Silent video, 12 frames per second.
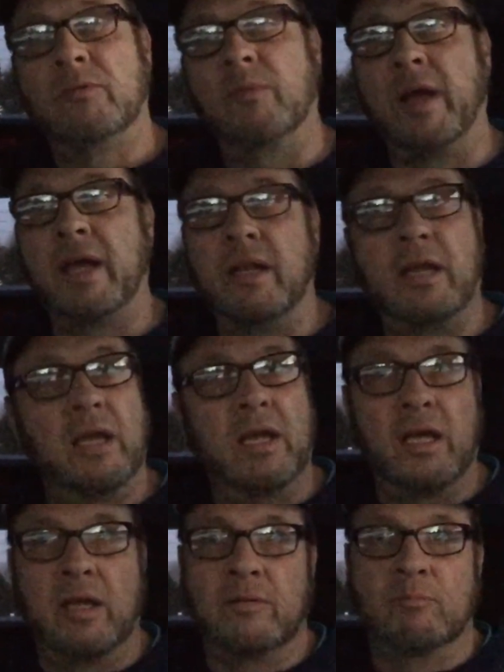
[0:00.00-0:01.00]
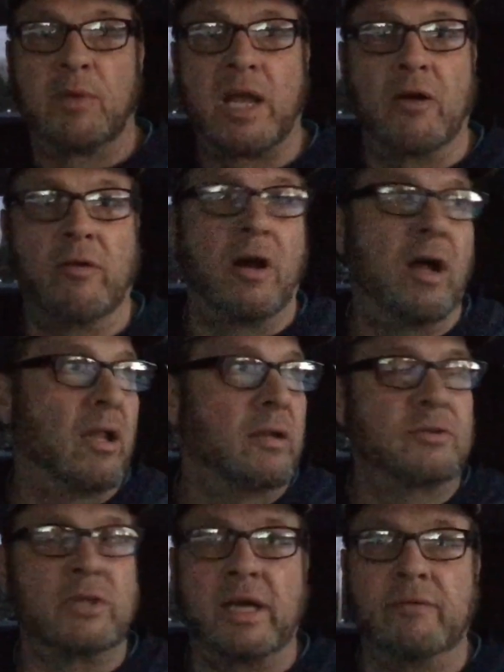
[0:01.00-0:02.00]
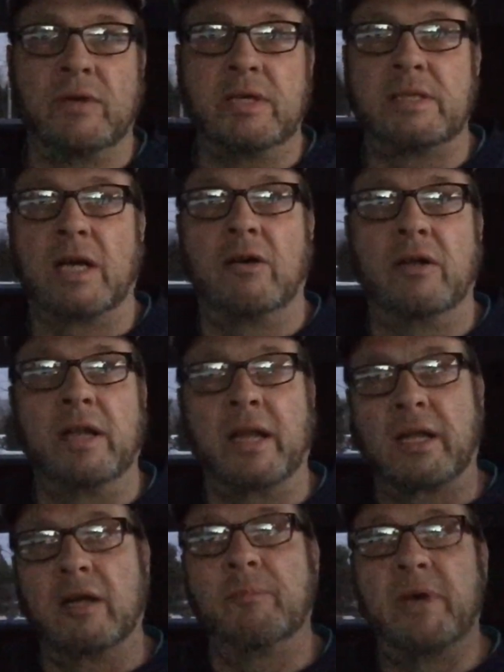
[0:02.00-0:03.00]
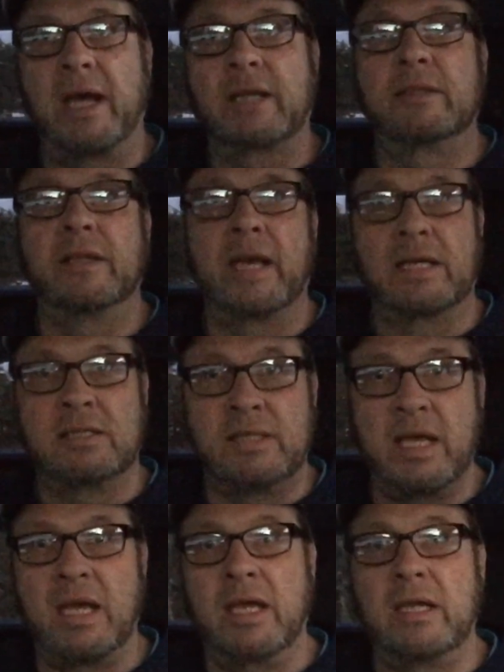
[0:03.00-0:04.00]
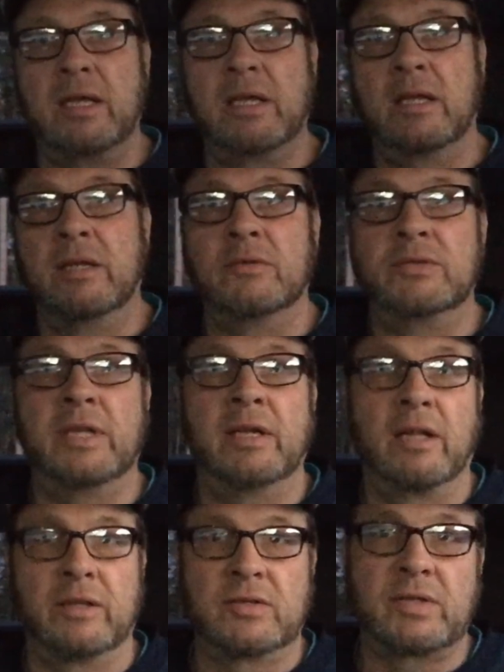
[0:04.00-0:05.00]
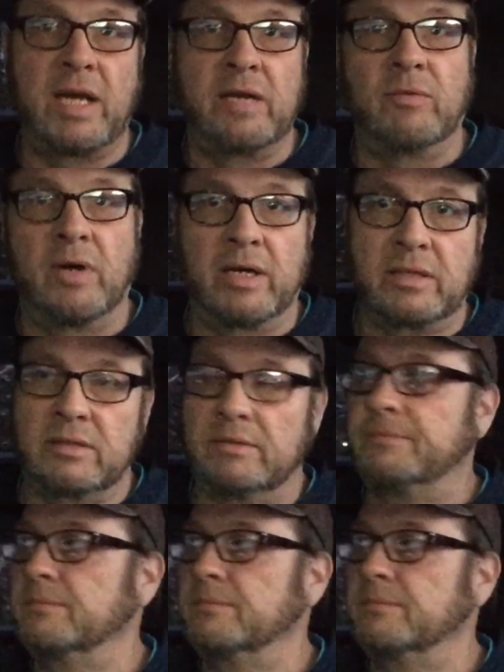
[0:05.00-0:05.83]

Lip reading: went and plowed all the driveways out and then come back the next day and did all the sidewalks.